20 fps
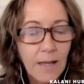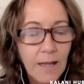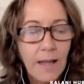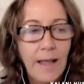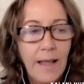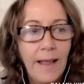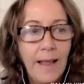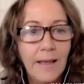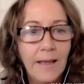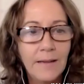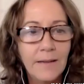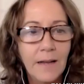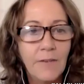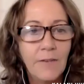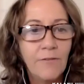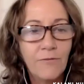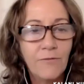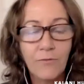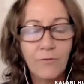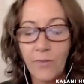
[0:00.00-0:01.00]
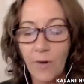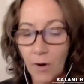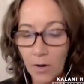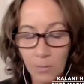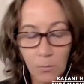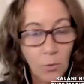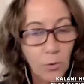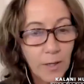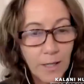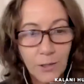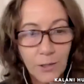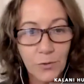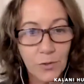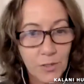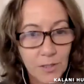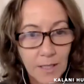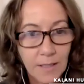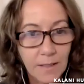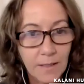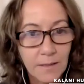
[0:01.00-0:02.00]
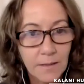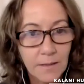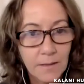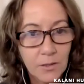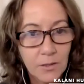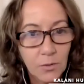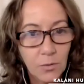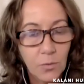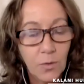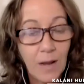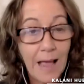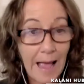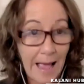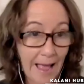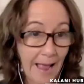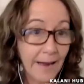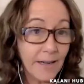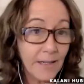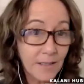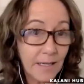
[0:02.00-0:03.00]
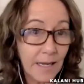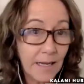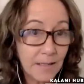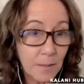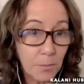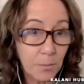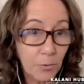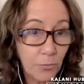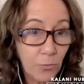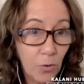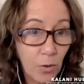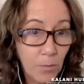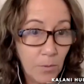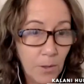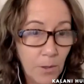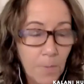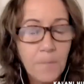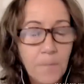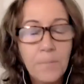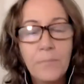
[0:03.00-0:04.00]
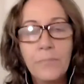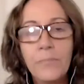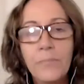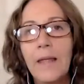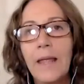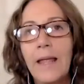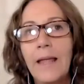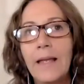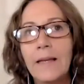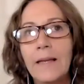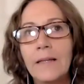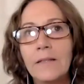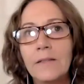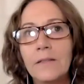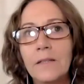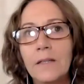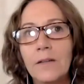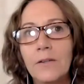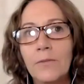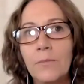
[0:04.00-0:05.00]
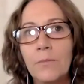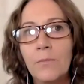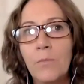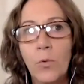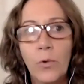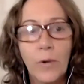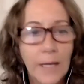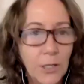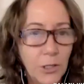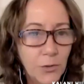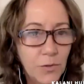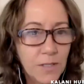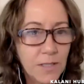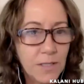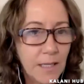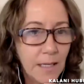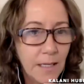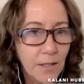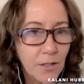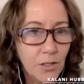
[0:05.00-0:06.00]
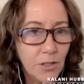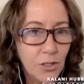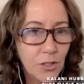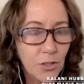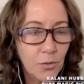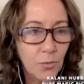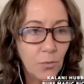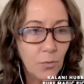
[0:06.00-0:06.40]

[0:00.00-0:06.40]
and far more interesting to act as a performer and more interesting to